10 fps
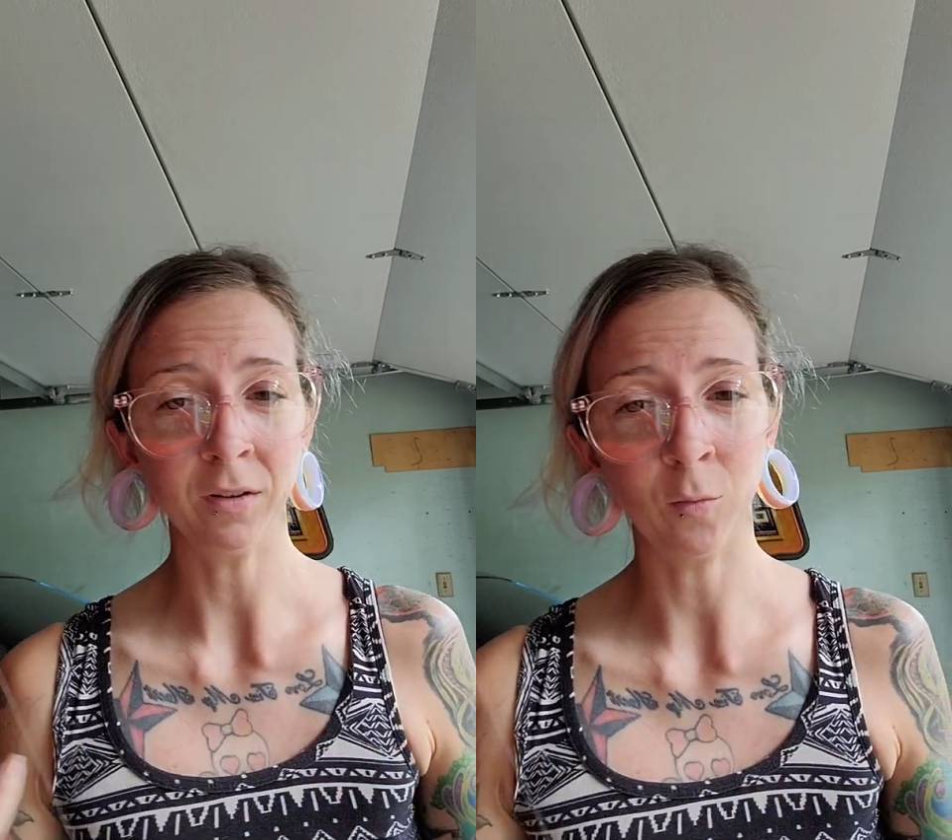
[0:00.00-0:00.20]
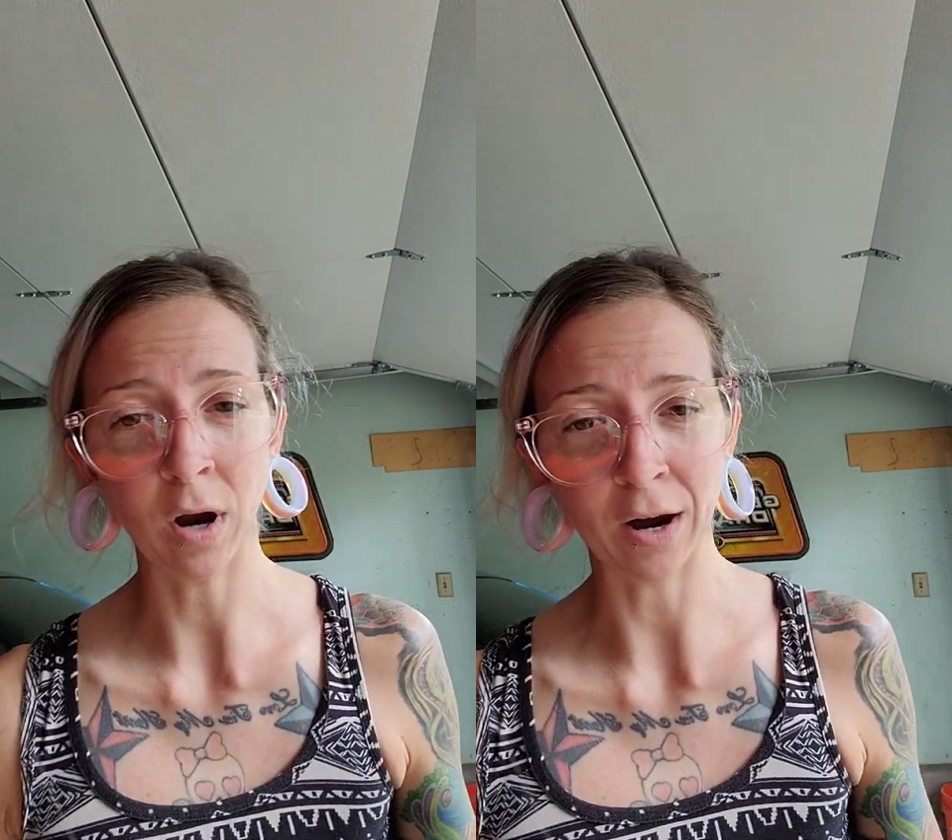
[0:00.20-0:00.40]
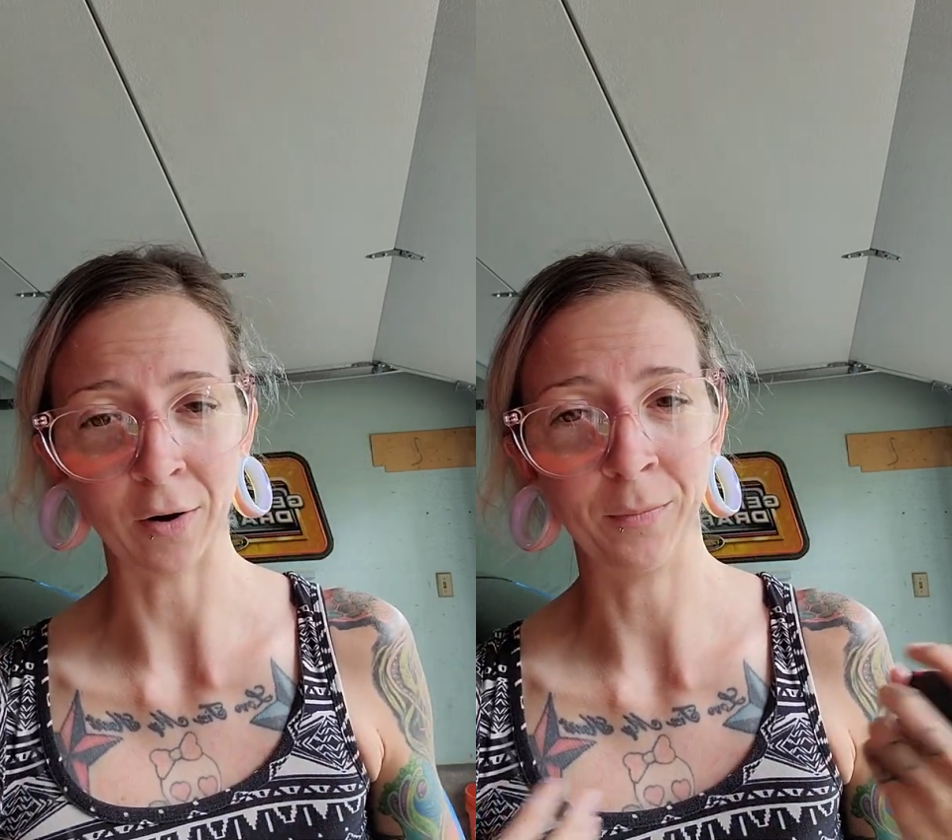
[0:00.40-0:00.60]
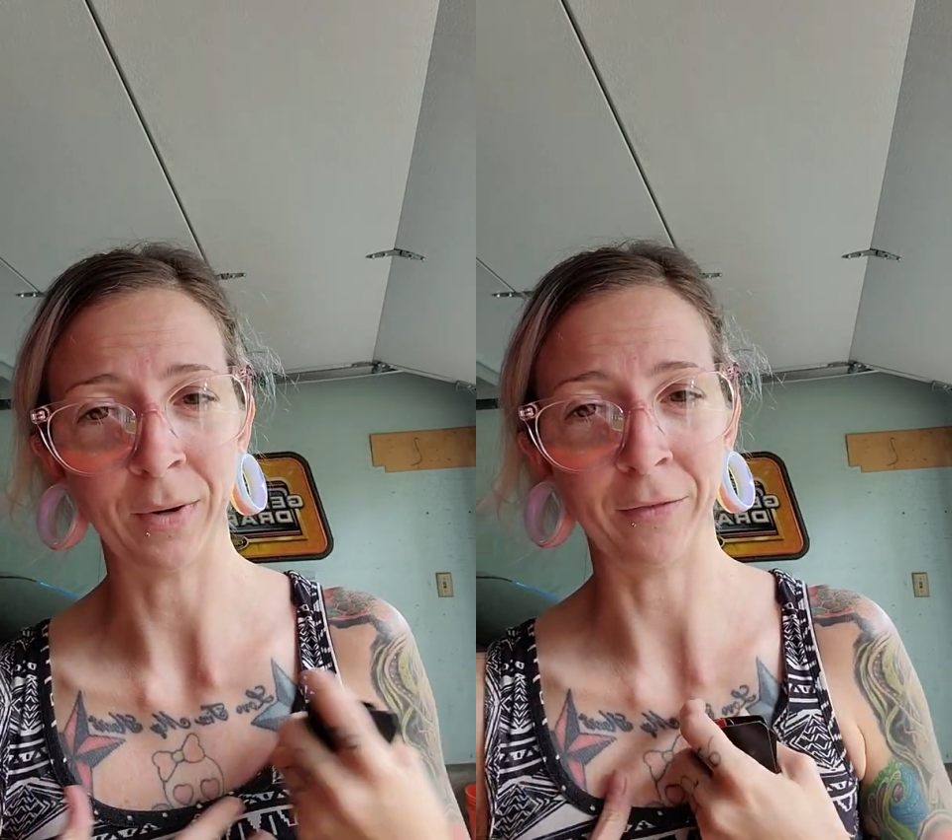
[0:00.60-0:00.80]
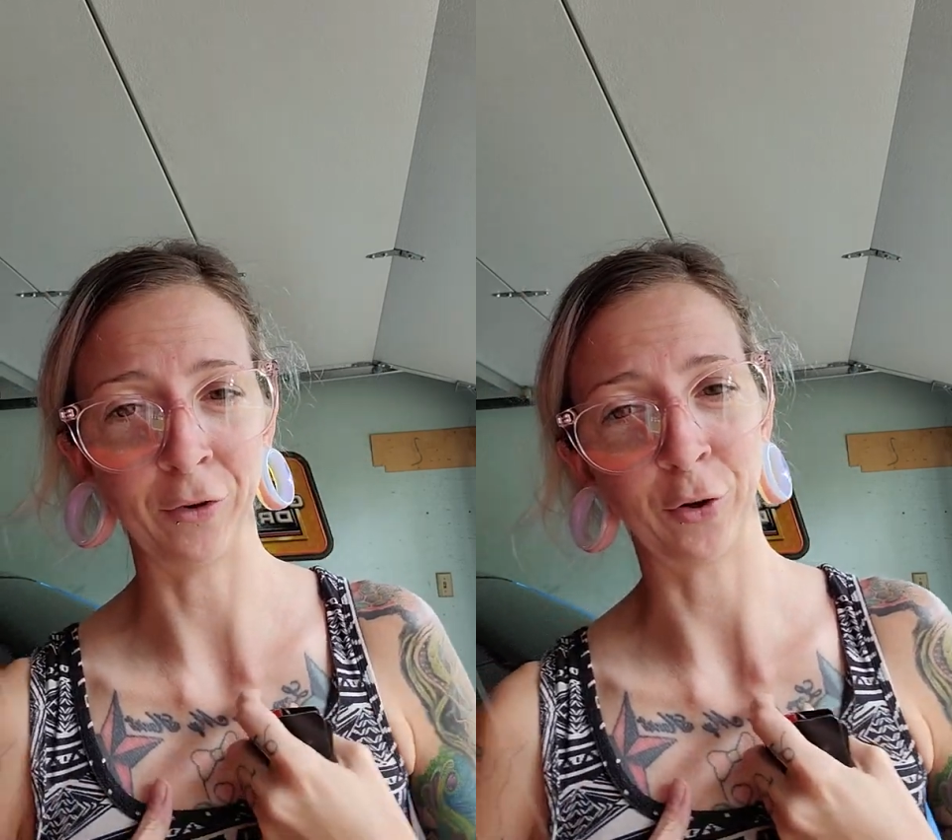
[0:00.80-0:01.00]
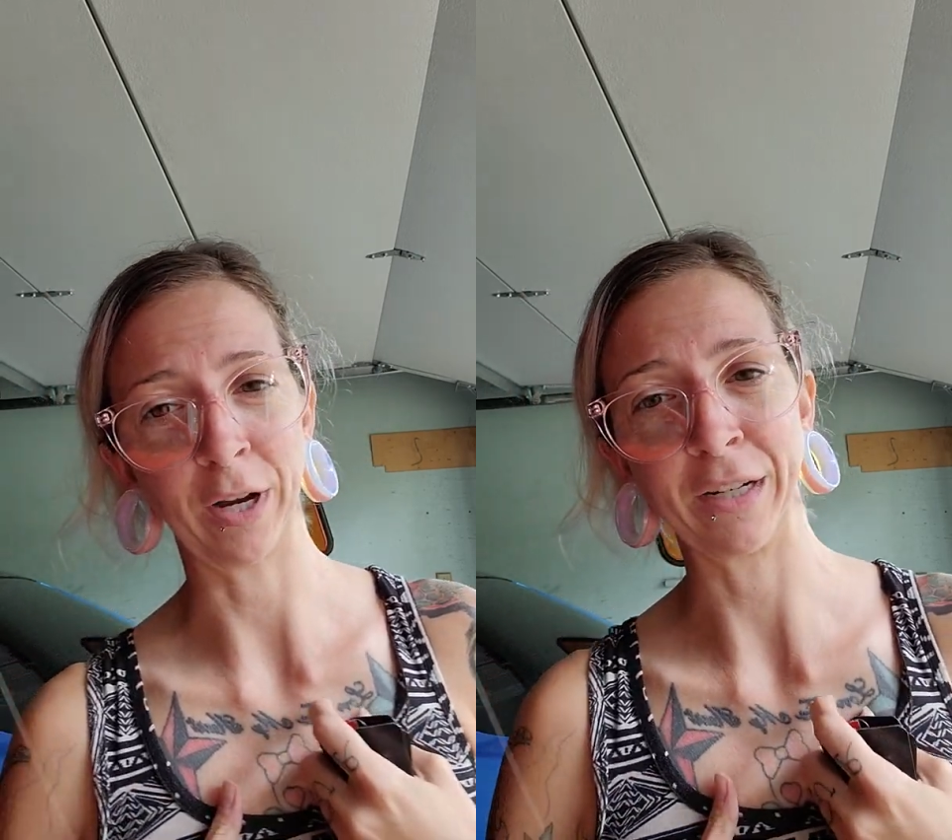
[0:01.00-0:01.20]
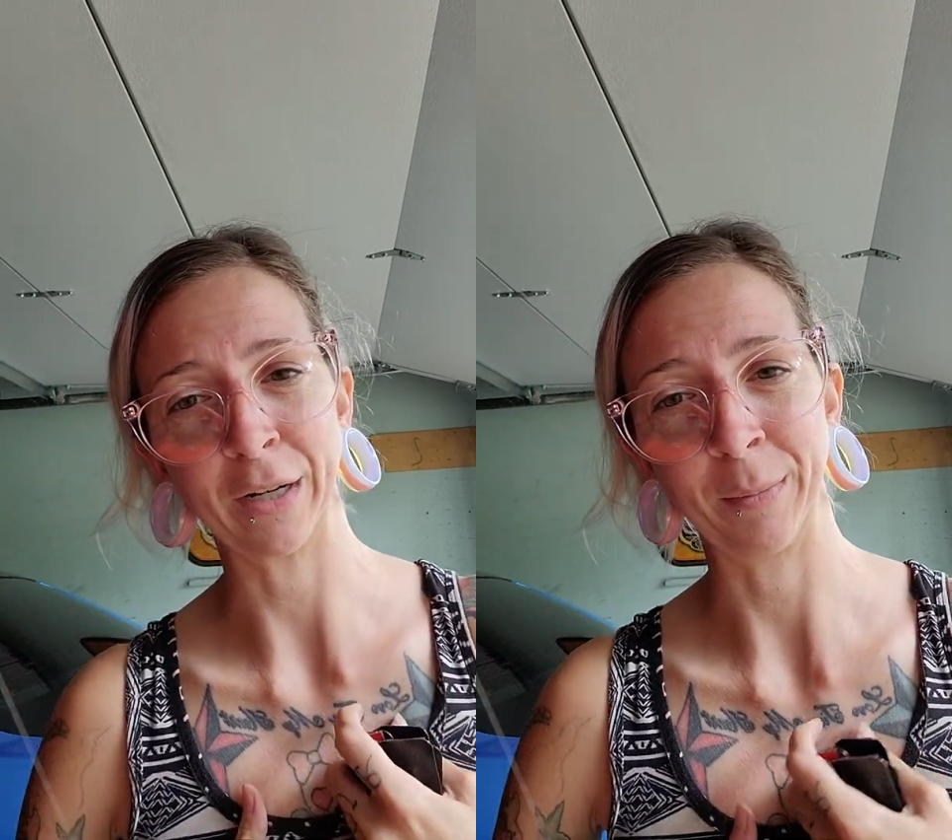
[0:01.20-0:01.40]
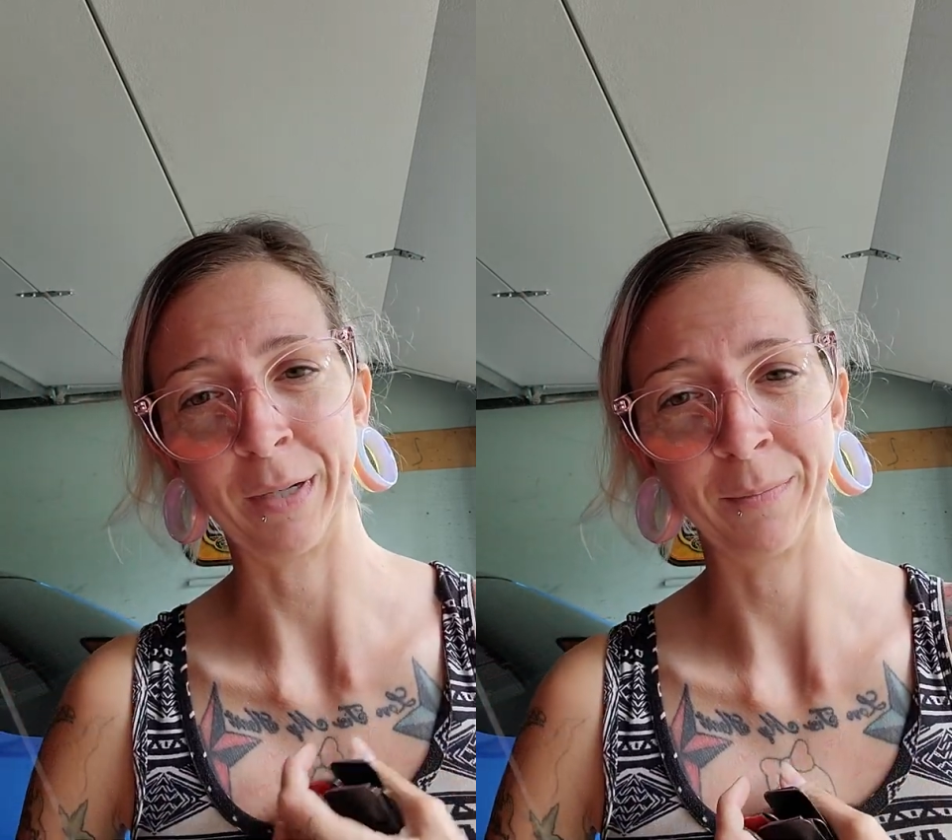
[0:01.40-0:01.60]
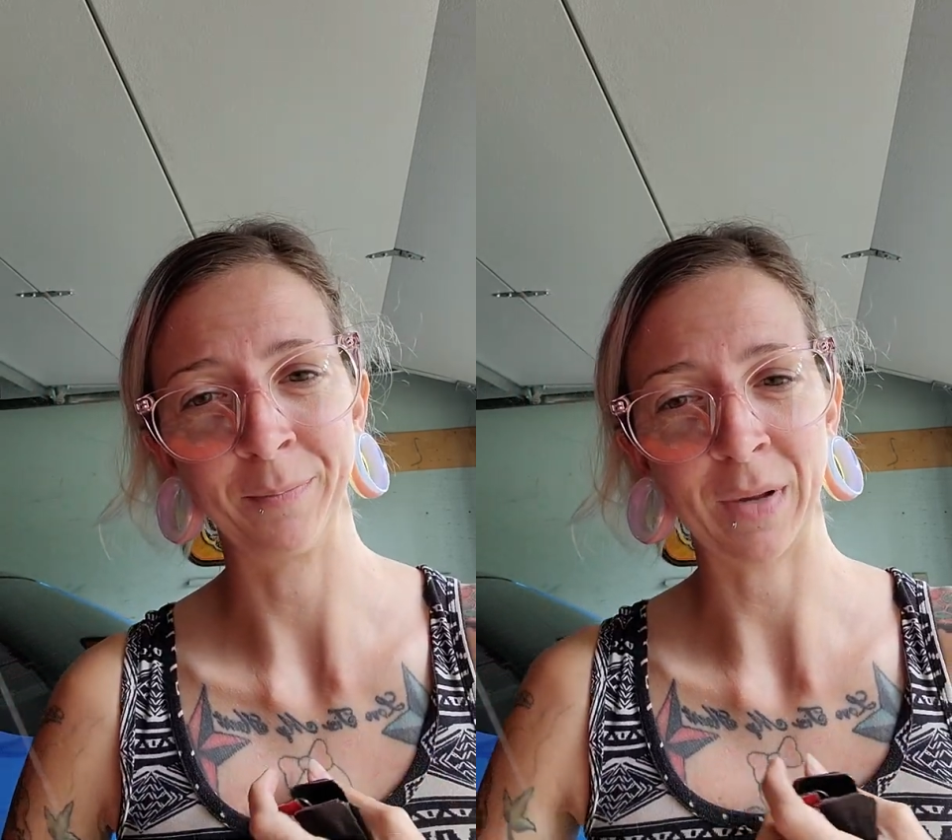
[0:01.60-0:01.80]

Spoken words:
Wow, I have a train coming.